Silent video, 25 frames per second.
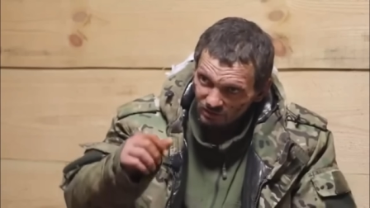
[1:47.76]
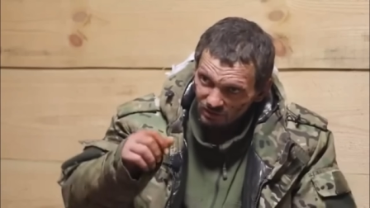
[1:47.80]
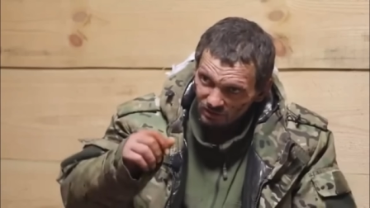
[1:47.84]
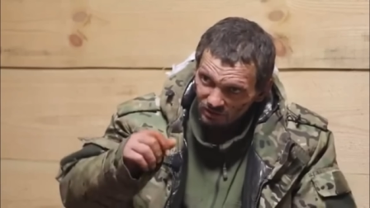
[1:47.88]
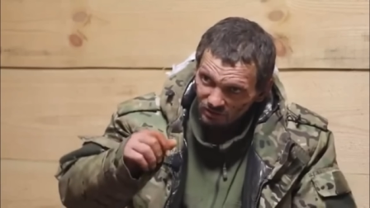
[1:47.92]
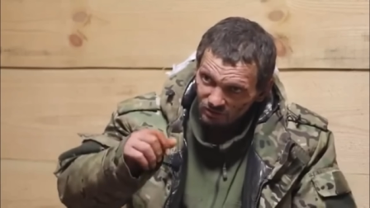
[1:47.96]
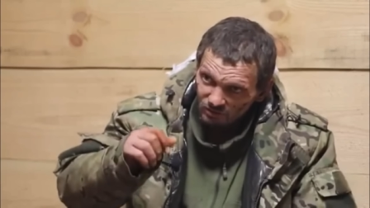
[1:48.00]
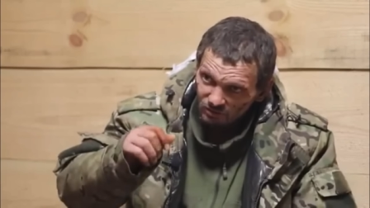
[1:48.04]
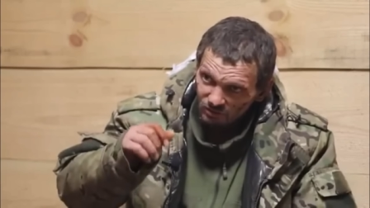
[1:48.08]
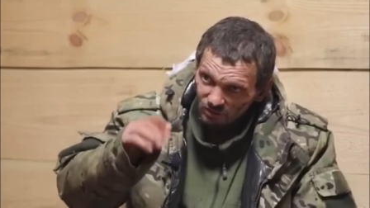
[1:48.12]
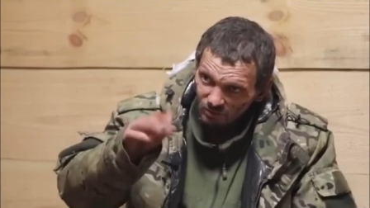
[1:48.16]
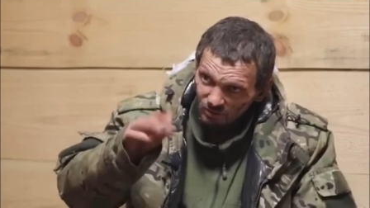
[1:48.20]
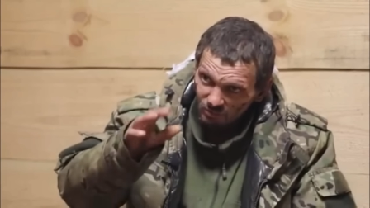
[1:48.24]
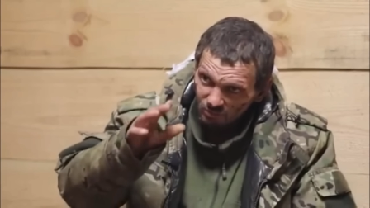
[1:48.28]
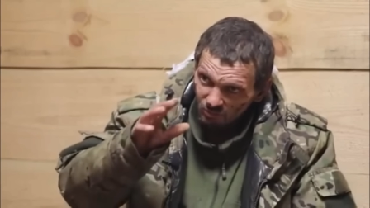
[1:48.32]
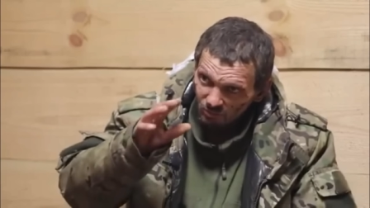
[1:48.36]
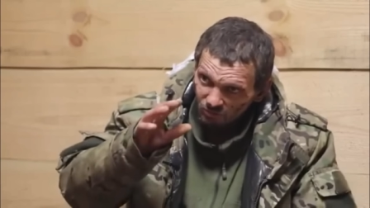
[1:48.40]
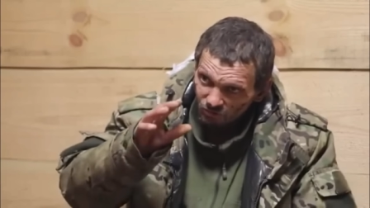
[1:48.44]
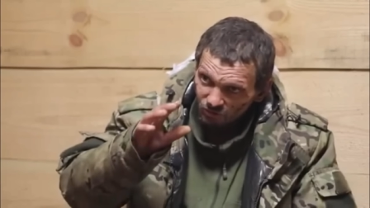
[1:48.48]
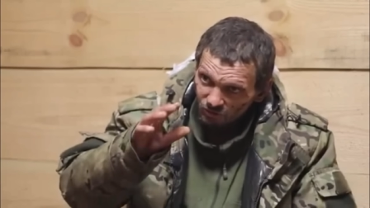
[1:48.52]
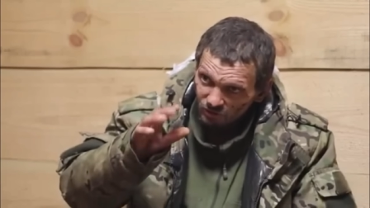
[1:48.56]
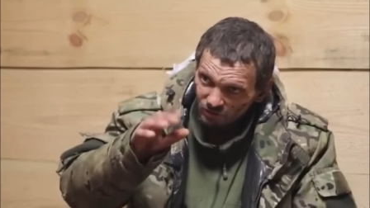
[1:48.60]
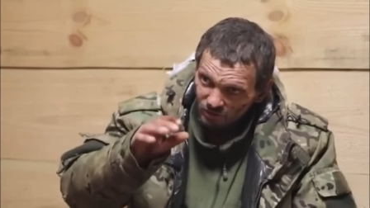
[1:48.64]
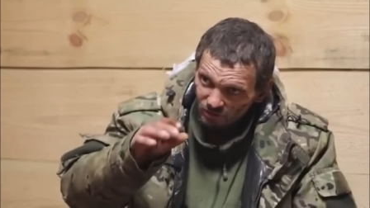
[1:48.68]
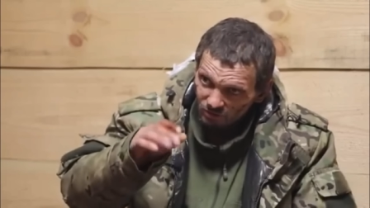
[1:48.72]
And then I hear a
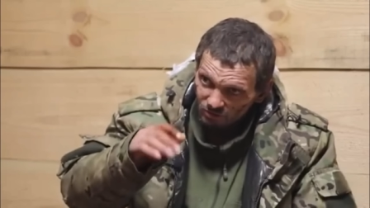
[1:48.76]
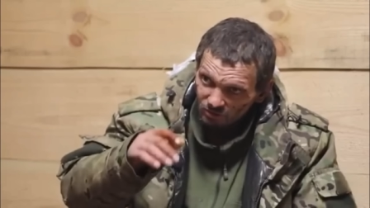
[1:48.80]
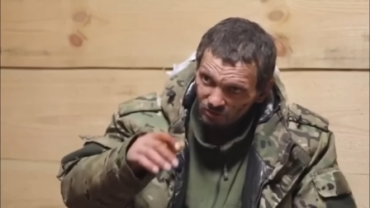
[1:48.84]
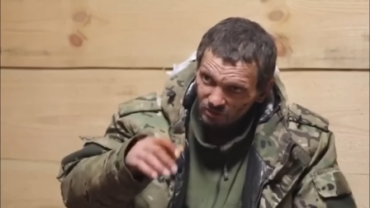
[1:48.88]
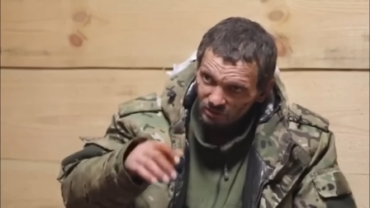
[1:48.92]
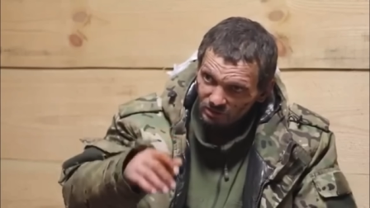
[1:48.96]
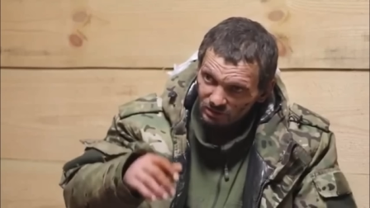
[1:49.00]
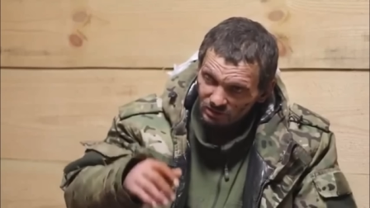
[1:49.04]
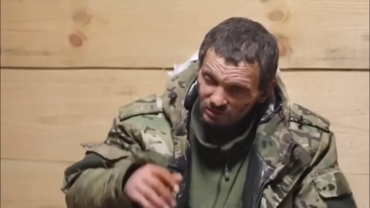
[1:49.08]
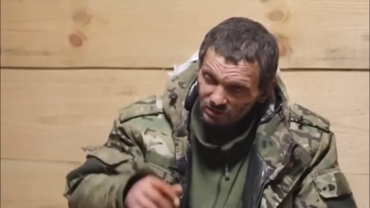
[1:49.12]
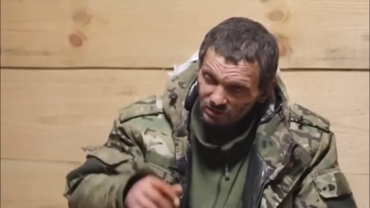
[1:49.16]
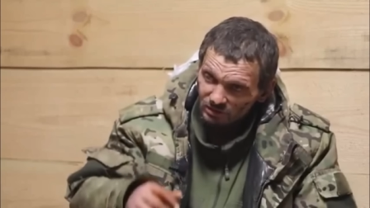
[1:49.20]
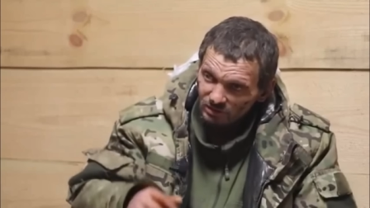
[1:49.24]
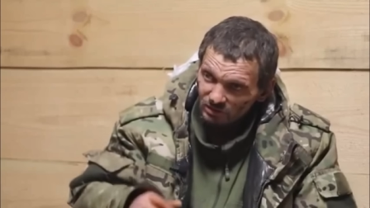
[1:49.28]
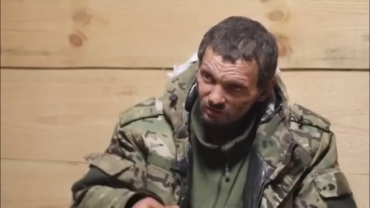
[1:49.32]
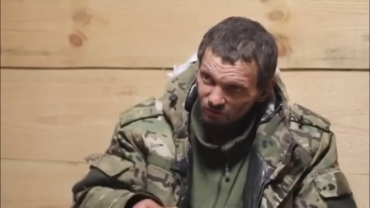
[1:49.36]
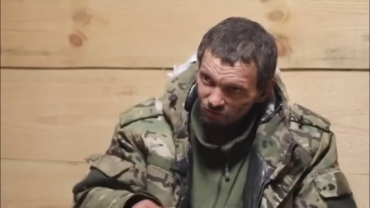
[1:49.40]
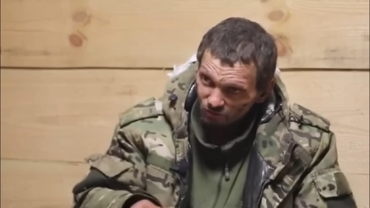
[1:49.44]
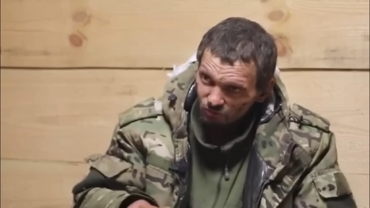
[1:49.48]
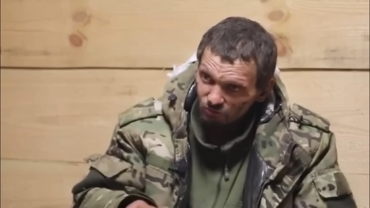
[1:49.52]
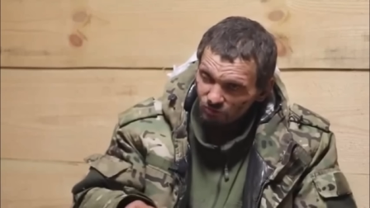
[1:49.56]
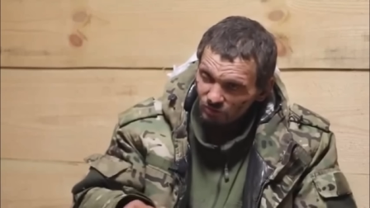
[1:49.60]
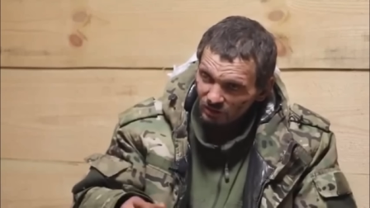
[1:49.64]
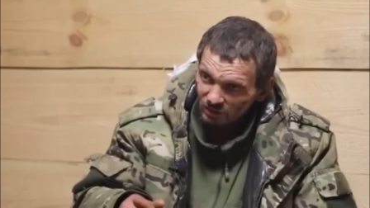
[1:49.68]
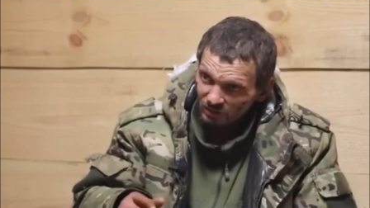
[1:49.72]
pop and shout,
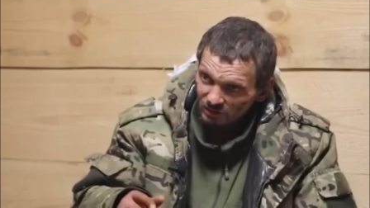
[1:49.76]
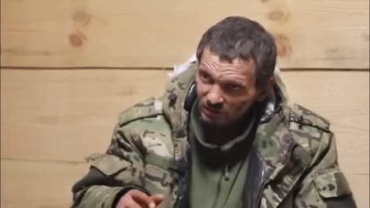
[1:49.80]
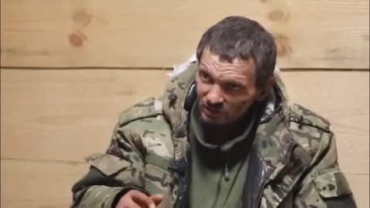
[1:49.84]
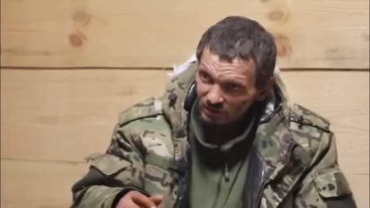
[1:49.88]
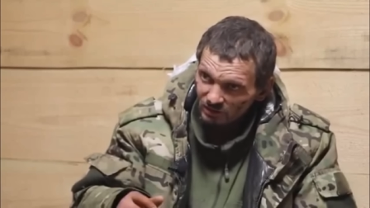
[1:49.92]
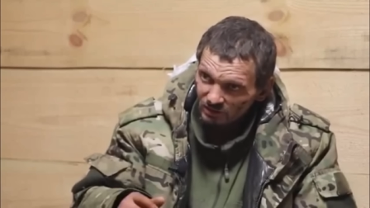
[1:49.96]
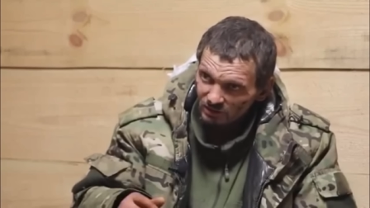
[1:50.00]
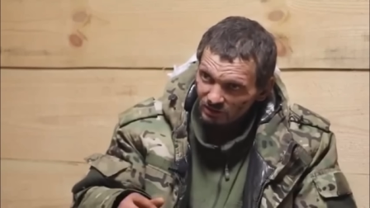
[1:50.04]
grenade!